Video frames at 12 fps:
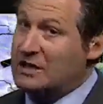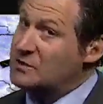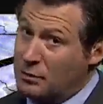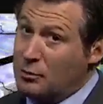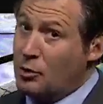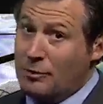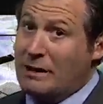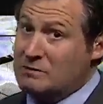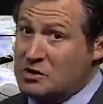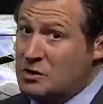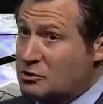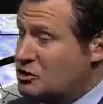for more mountain
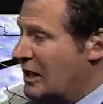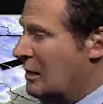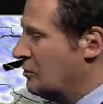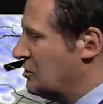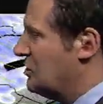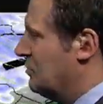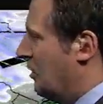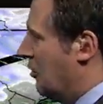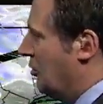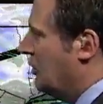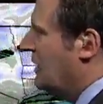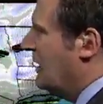snow showers
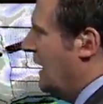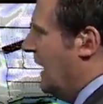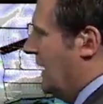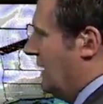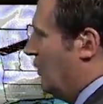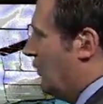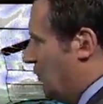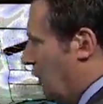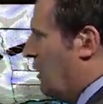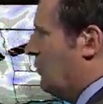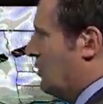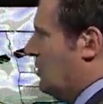tomorrow. Uh,
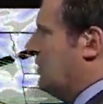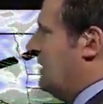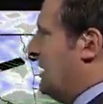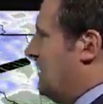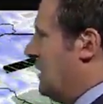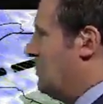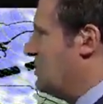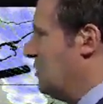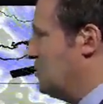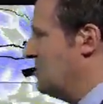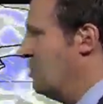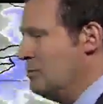overall, we're looking at the
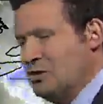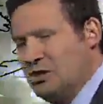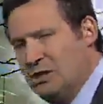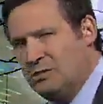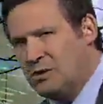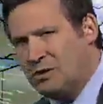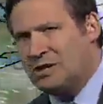upslope snow machine turning